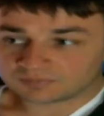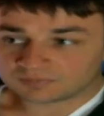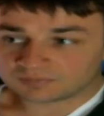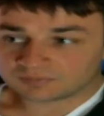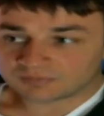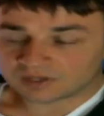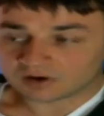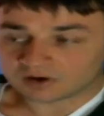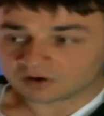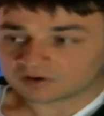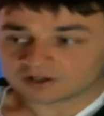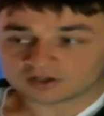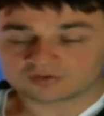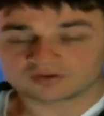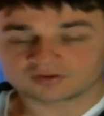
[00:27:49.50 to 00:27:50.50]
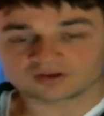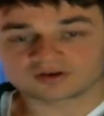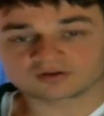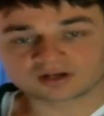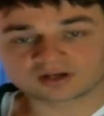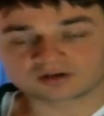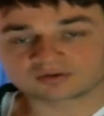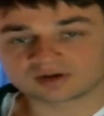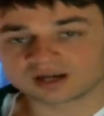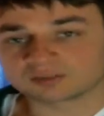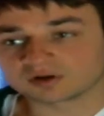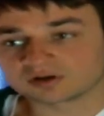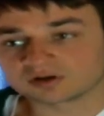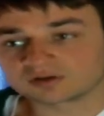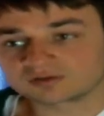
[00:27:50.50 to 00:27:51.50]
They're already using correct
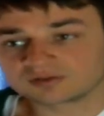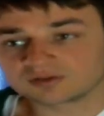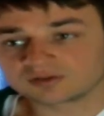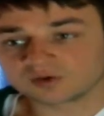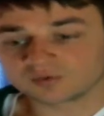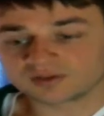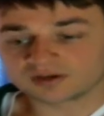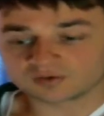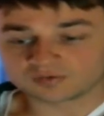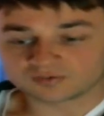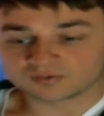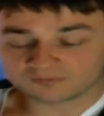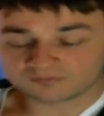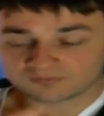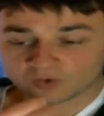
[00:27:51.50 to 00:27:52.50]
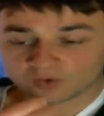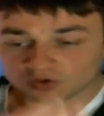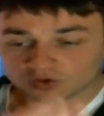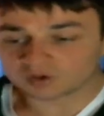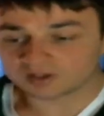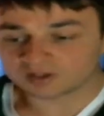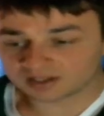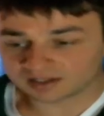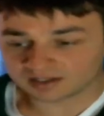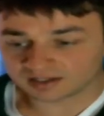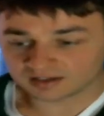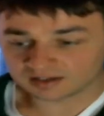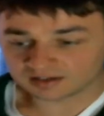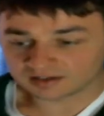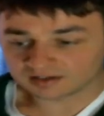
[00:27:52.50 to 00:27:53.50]
grammar, though they don't vocally
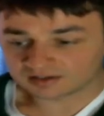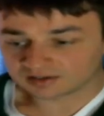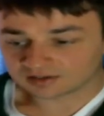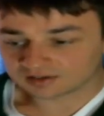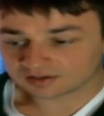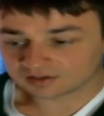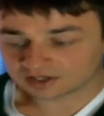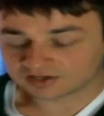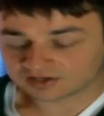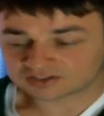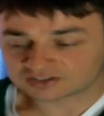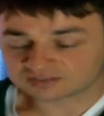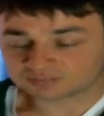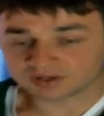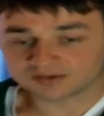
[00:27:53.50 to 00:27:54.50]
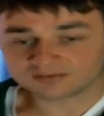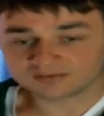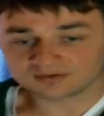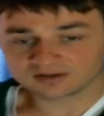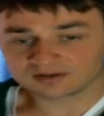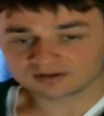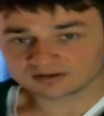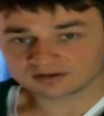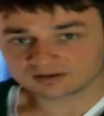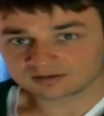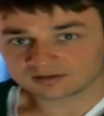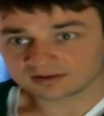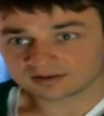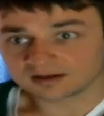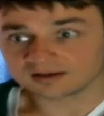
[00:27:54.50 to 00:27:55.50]
express it.
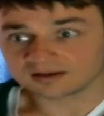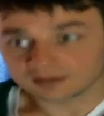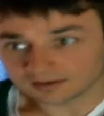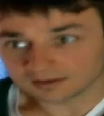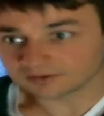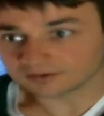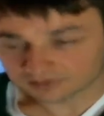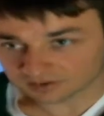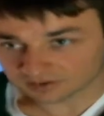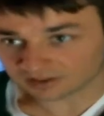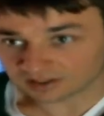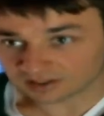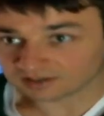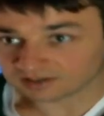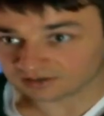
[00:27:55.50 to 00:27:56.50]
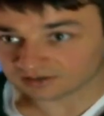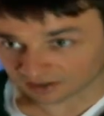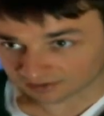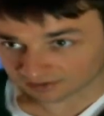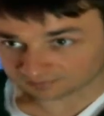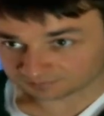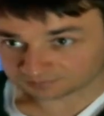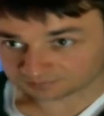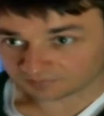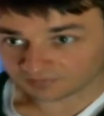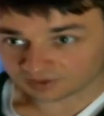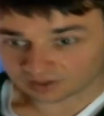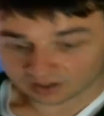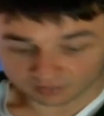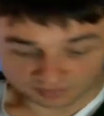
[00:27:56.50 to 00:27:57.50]
Another study done
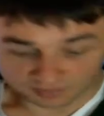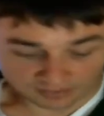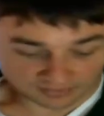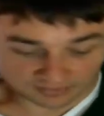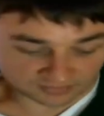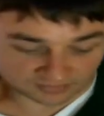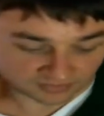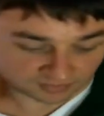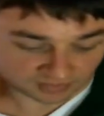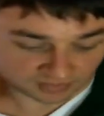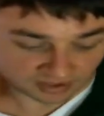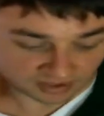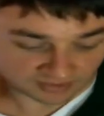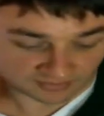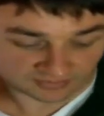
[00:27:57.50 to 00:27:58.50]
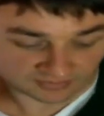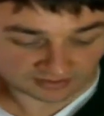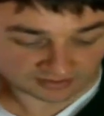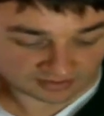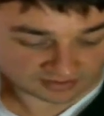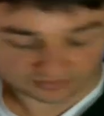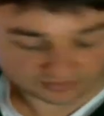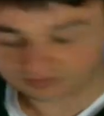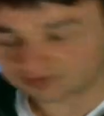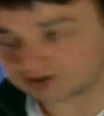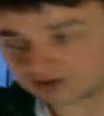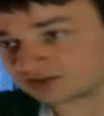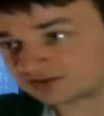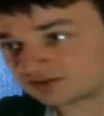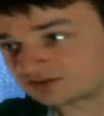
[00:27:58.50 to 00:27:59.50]
on babies in these two
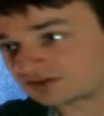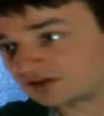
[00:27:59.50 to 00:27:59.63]
stages